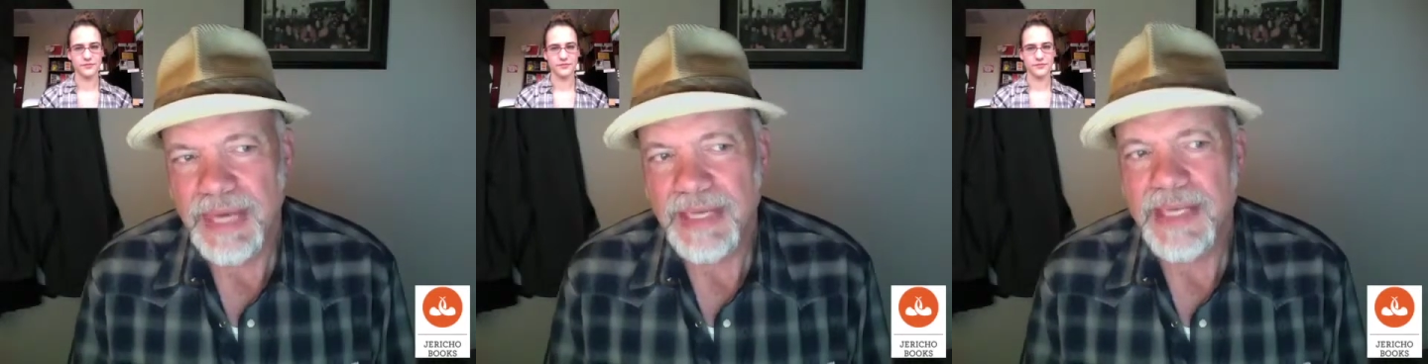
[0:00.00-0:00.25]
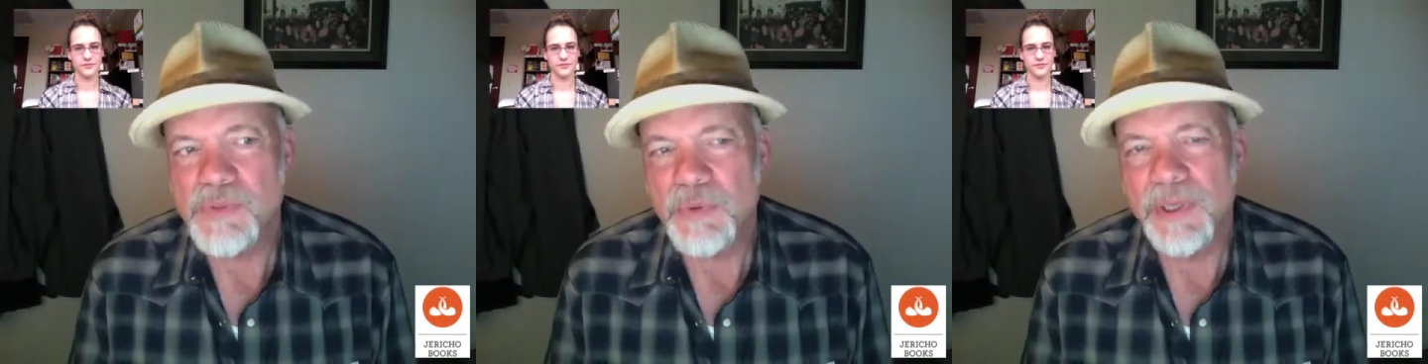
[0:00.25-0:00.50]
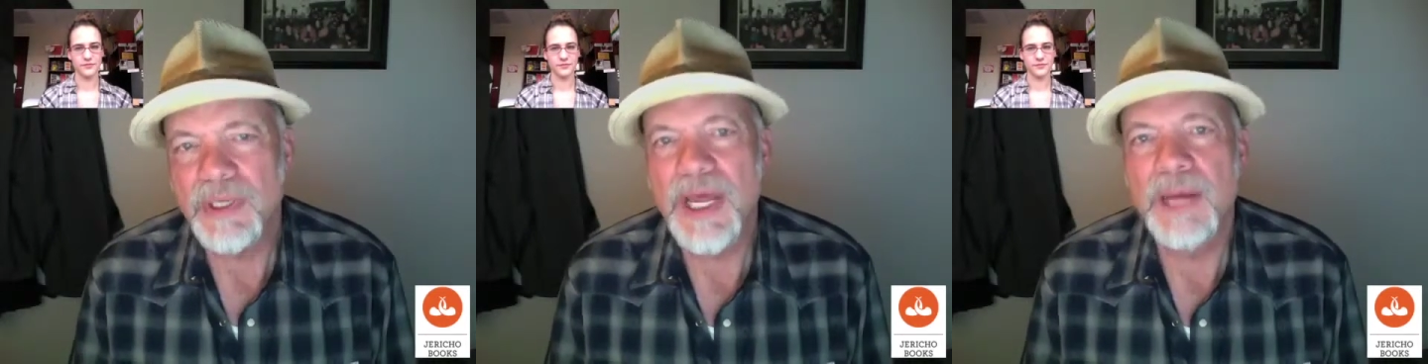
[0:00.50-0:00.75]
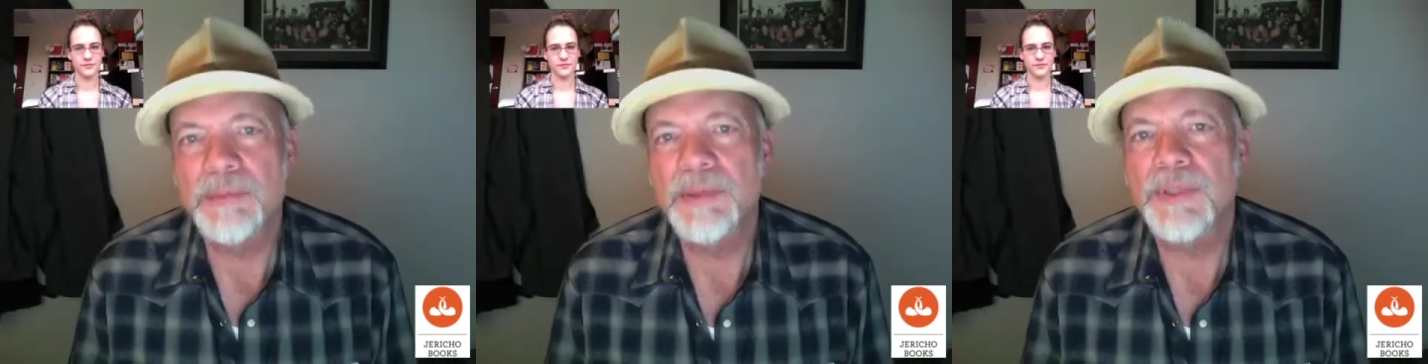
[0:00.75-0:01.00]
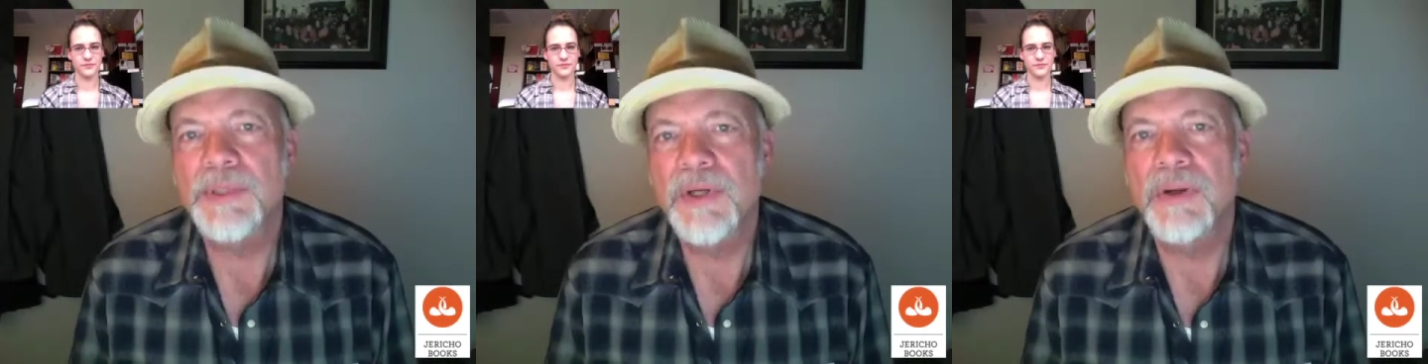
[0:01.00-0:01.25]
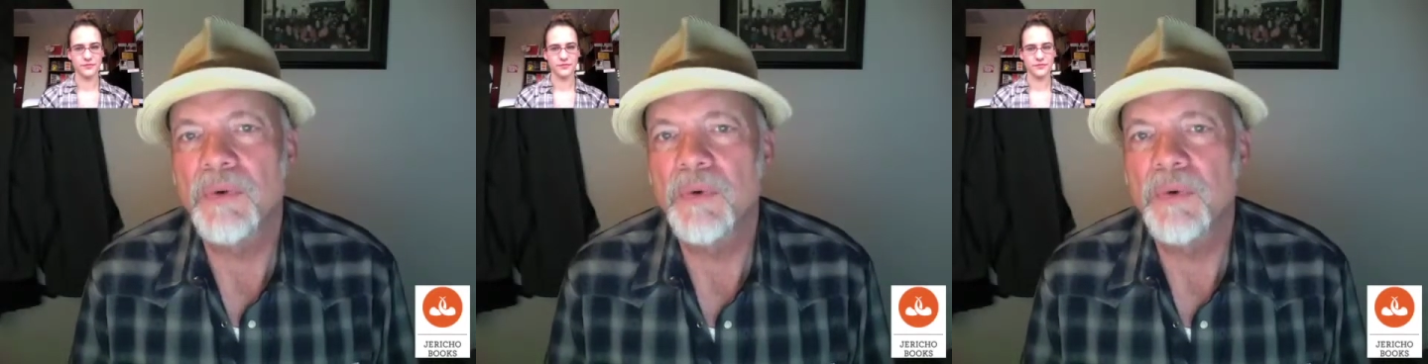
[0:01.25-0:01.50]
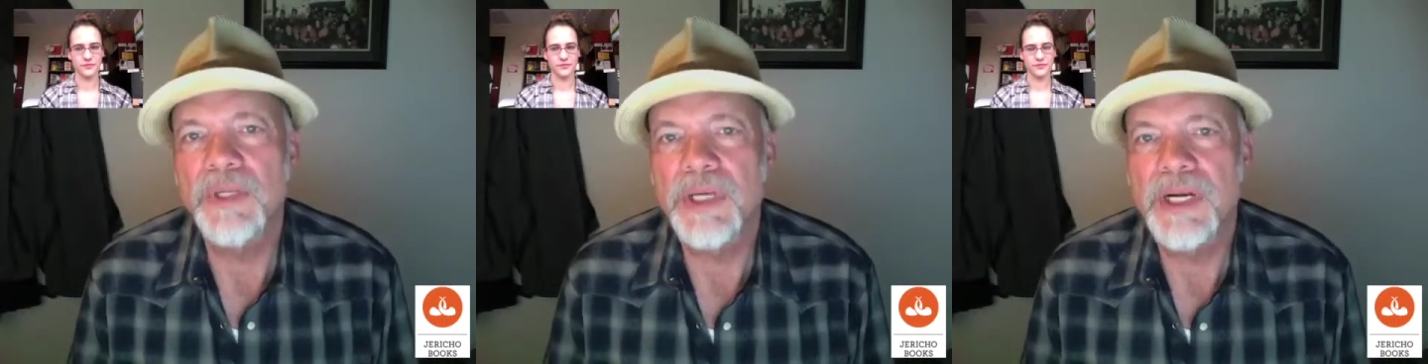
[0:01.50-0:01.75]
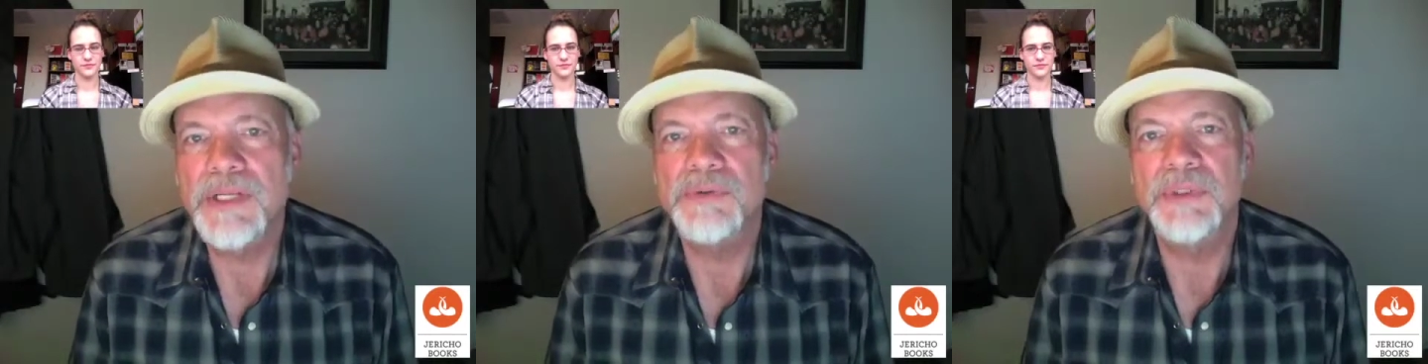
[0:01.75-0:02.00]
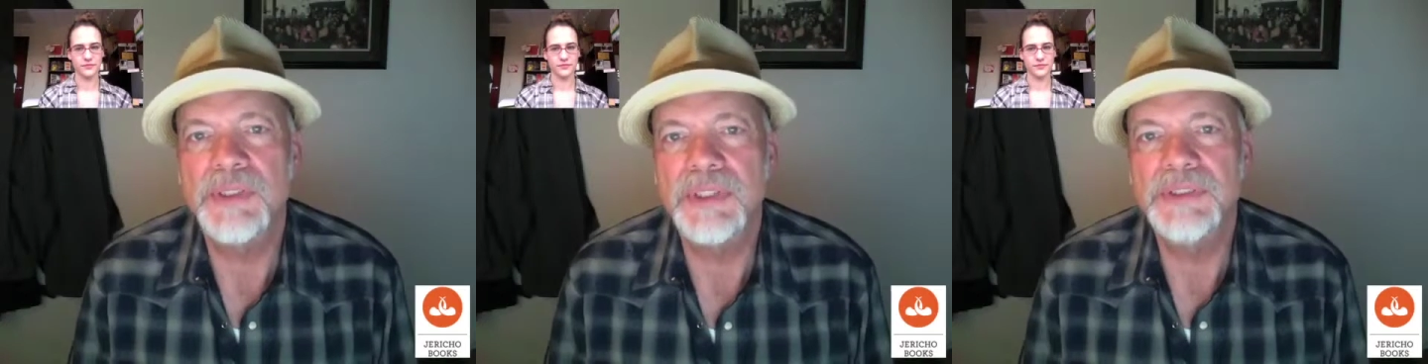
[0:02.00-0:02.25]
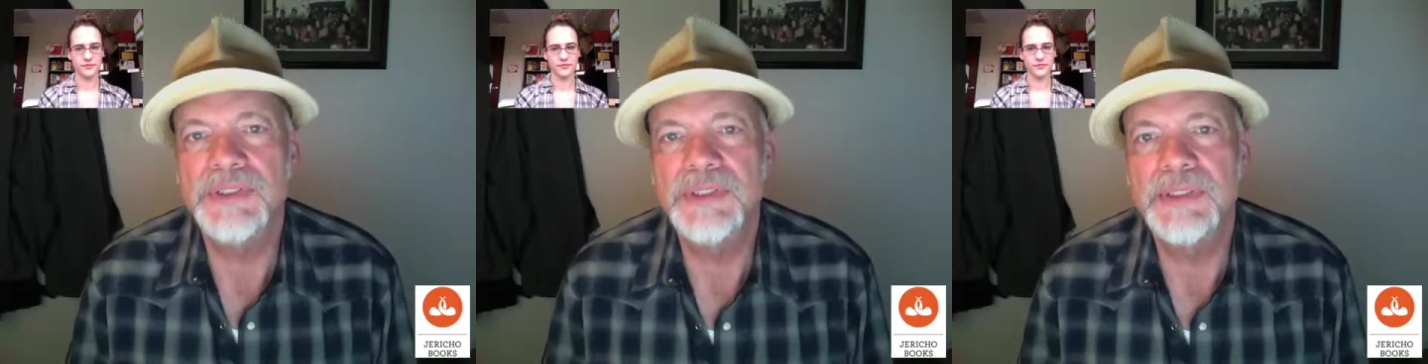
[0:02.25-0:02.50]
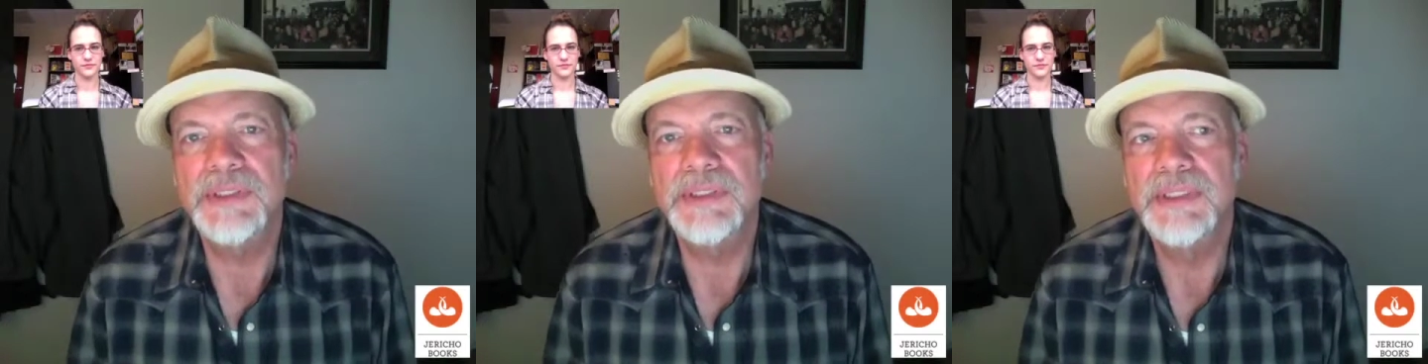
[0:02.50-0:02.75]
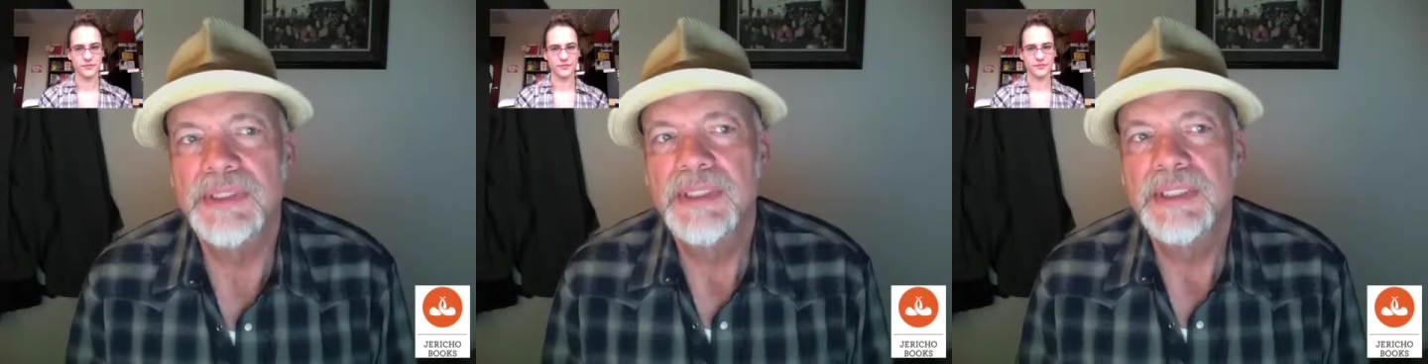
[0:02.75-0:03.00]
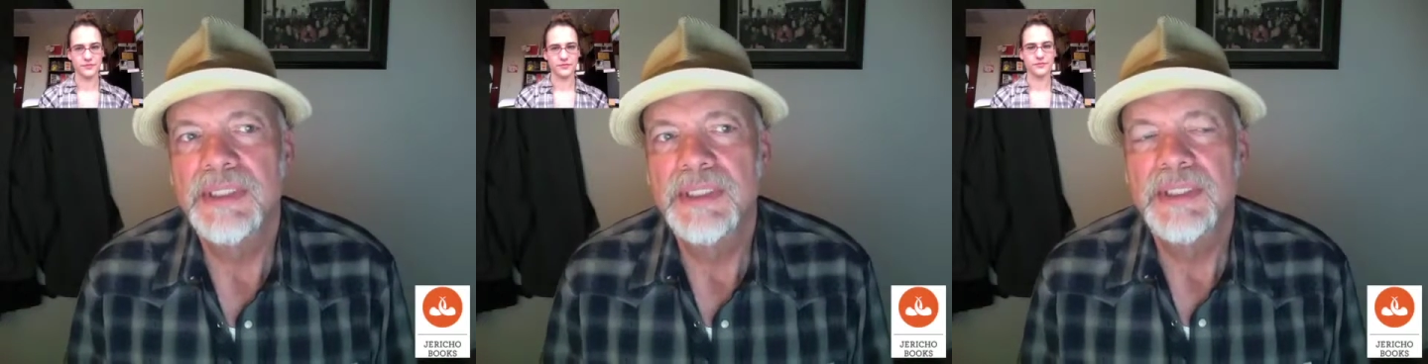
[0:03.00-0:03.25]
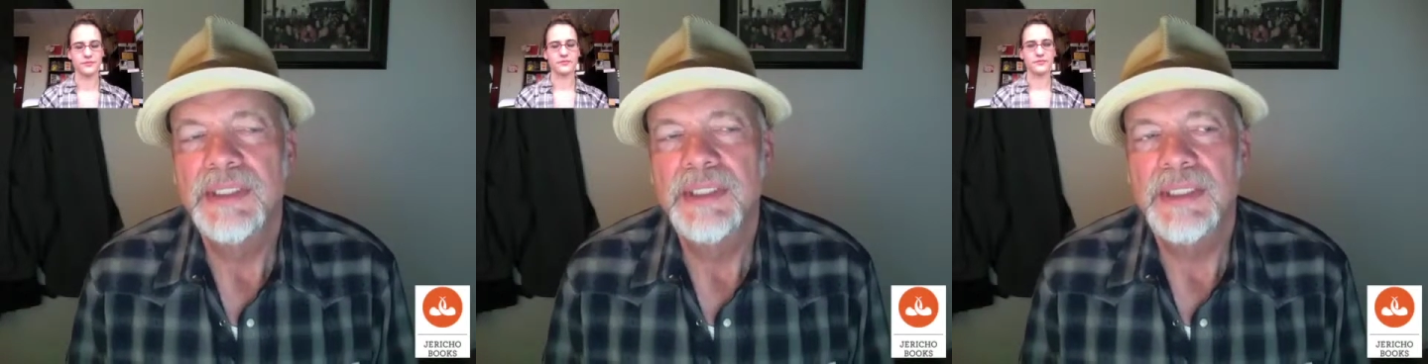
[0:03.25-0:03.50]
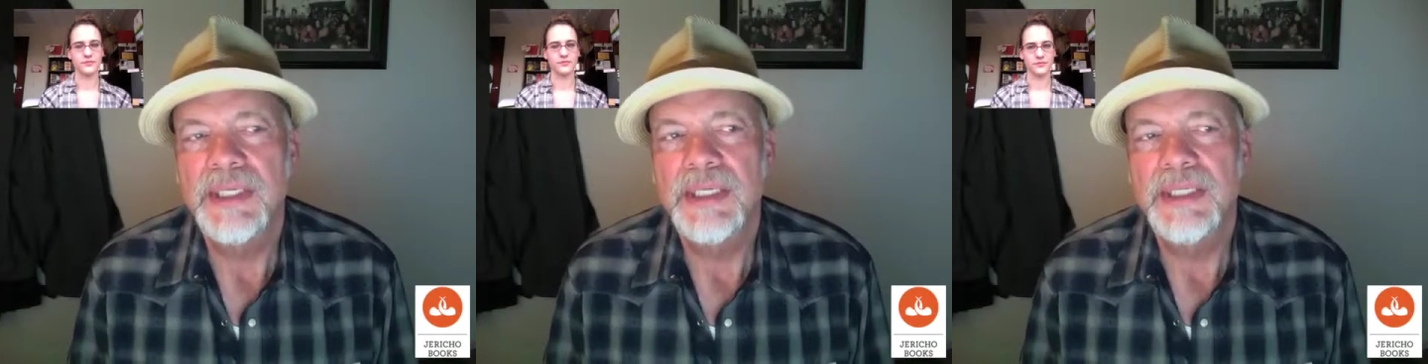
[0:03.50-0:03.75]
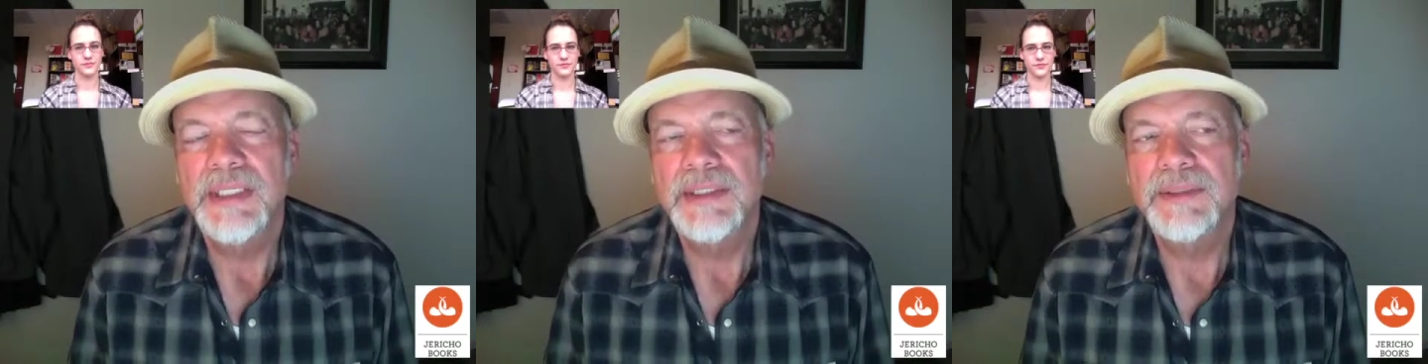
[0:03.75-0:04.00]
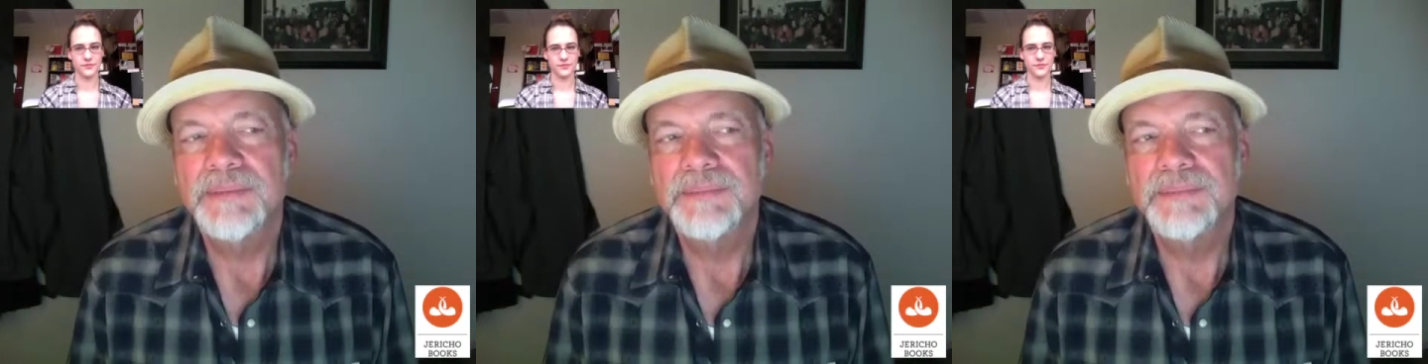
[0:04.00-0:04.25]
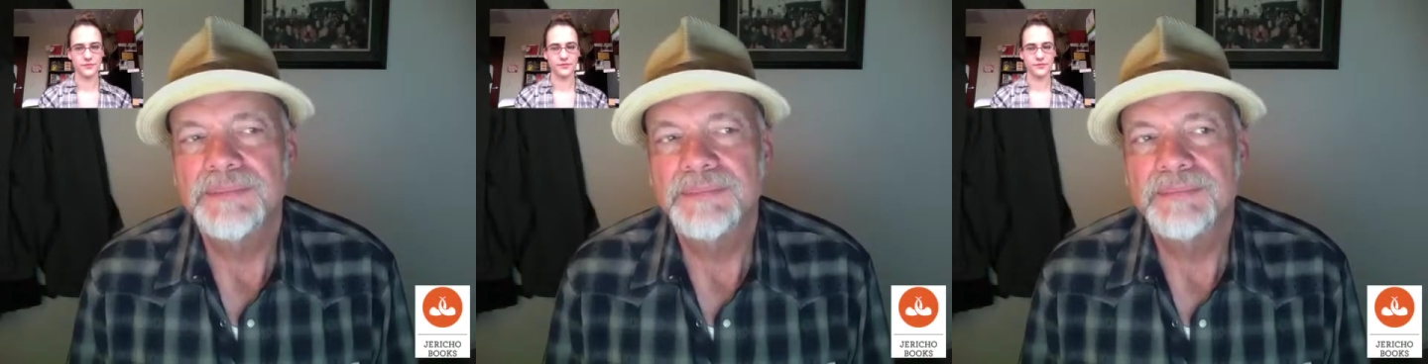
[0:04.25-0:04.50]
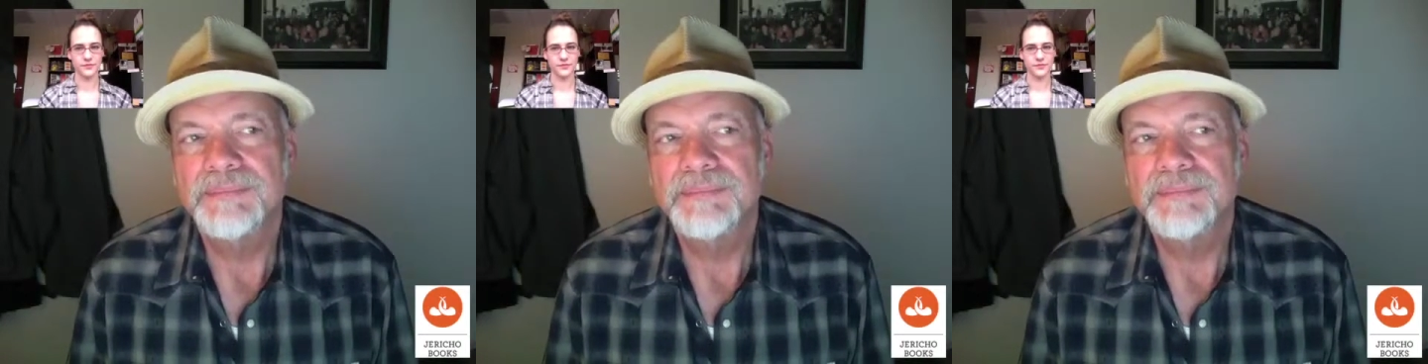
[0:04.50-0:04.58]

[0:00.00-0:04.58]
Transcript: guess what a lot of people call organized religion. Mm-hmm.